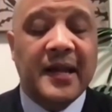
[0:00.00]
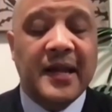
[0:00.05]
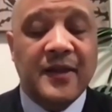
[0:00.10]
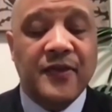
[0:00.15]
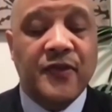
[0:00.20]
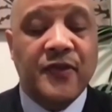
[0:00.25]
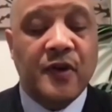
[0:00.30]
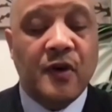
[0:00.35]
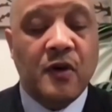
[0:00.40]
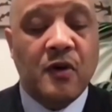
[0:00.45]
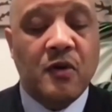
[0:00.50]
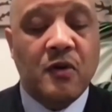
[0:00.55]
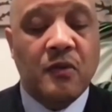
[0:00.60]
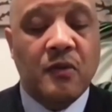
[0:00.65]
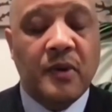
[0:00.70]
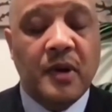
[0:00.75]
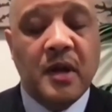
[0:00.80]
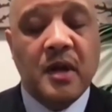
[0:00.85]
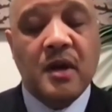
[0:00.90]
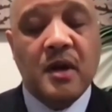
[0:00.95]
And so
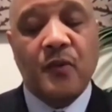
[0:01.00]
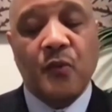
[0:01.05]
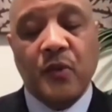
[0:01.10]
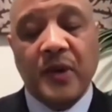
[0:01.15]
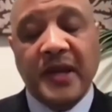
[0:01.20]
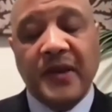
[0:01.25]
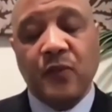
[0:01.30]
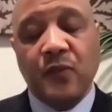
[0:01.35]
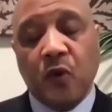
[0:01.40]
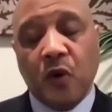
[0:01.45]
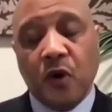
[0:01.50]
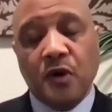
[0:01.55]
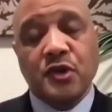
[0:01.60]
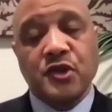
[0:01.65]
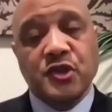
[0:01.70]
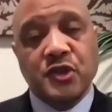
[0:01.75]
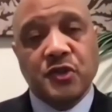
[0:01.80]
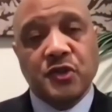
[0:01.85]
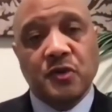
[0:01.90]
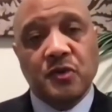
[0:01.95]
we work
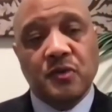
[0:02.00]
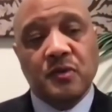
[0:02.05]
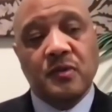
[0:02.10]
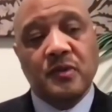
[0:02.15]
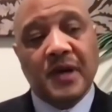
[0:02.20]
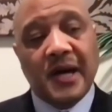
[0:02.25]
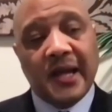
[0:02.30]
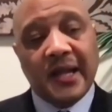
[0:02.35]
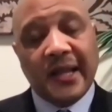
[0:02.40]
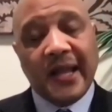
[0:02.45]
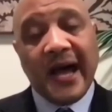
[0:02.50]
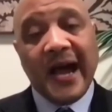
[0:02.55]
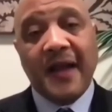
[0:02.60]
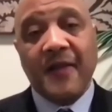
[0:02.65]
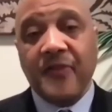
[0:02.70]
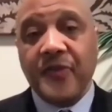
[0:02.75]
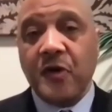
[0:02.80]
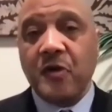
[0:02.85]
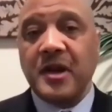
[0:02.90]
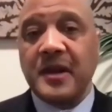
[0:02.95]
to allot
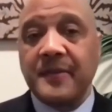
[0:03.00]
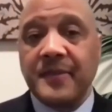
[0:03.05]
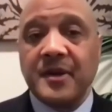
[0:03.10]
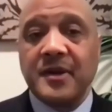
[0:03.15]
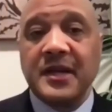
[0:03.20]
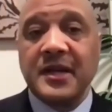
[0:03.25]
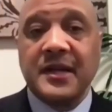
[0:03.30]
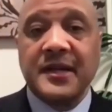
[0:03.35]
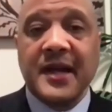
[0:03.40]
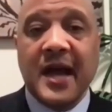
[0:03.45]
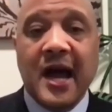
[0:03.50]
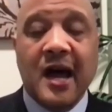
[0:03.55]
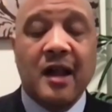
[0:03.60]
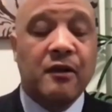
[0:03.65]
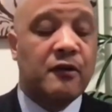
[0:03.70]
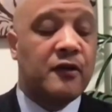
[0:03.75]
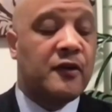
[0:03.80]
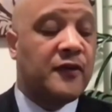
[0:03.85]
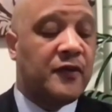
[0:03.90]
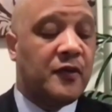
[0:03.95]
$30 billion
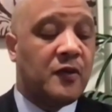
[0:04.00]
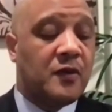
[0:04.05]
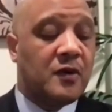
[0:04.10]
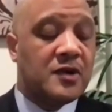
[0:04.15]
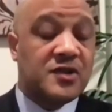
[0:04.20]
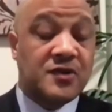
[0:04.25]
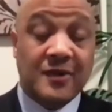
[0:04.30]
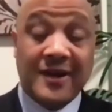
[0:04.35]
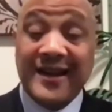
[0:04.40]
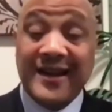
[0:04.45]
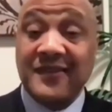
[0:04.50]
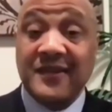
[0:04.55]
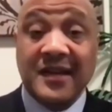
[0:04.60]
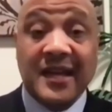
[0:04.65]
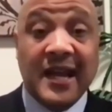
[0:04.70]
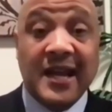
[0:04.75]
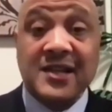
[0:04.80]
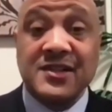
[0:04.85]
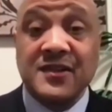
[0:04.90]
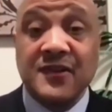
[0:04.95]
for transit
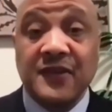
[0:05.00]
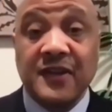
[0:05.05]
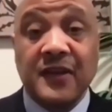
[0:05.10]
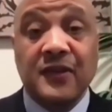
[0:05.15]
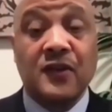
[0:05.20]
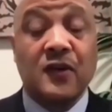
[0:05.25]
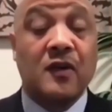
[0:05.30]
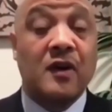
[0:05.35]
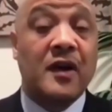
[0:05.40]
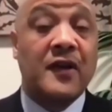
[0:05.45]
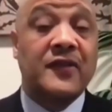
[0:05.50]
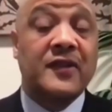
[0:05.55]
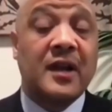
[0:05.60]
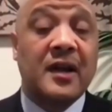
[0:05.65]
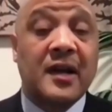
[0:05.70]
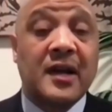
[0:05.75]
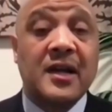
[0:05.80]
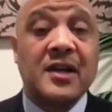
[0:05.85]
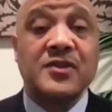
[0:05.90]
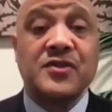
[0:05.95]
agencies across our
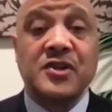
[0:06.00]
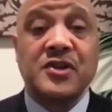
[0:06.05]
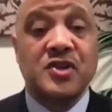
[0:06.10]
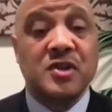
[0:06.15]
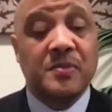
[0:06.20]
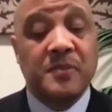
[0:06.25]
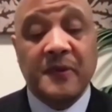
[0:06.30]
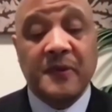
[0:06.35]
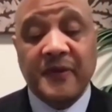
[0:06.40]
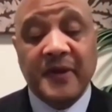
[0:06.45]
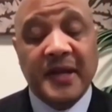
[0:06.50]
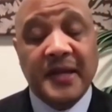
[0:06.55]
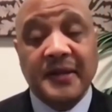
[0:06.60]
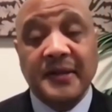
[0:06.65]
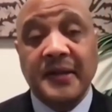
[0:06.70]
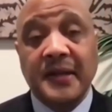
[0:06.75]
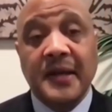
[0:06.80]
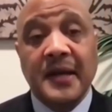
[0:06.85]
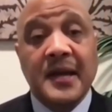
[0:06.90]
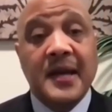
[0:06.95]
country to prevent
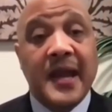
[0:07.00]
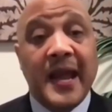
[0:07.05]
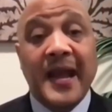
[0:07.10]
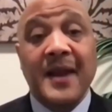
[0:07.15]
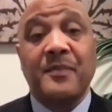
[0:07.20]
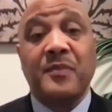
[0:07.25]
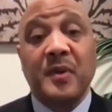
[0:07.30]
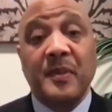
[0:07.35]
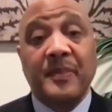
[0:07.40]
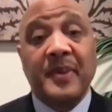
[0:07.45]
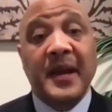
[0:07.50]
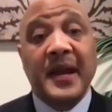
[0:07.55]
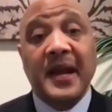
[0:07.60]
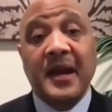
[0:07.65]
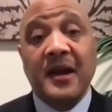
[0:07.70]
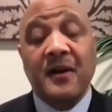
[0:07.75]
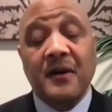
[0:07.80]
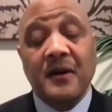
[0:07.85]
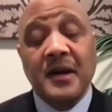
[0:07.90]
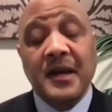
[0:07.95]
and
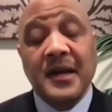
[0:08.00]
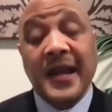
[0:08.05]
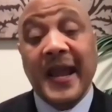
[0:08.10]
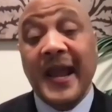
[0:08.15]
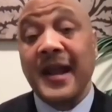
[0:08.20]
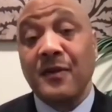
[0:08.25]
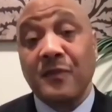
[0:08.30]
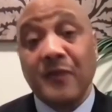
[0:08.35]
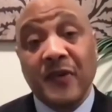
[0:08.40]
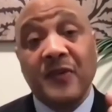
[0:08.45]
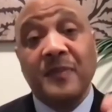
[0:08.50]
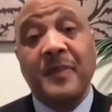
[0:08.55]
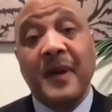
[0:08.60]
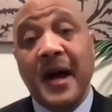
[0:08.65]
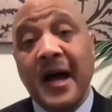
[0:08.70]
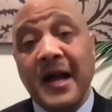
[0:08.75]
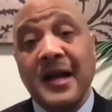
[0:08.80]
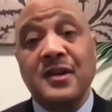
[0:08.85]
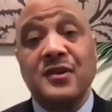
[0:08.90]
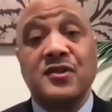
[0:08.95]
prepare and
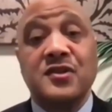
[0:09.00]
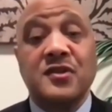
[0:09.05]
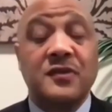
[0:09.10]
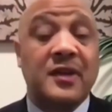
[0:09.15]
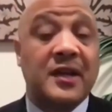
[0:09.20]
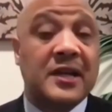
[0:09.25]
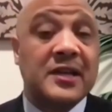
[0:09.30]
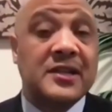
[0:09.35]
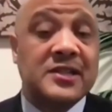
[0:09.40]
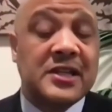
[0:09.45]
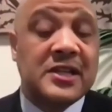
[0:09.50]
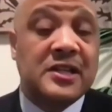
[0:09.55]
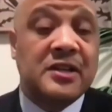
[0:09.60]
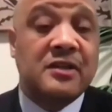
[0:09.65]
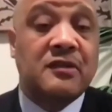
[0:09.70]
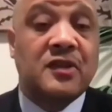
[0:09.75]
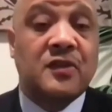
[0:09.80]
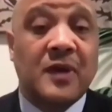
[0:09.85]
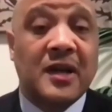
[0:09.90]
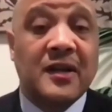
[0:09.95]
respond to the
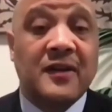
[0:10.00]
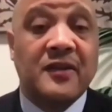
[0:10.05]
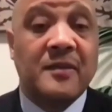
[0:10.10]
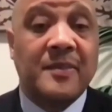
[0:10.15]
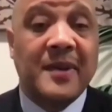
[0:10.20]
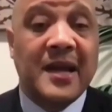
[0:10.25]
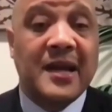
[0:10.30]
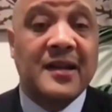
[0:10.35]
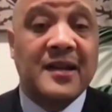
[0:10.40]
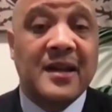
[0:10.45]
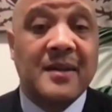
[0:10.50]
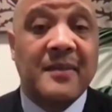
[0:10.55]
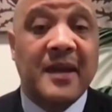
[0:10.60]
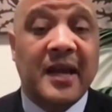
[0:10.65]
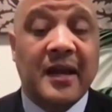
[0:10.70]
continued threat of the pandemic.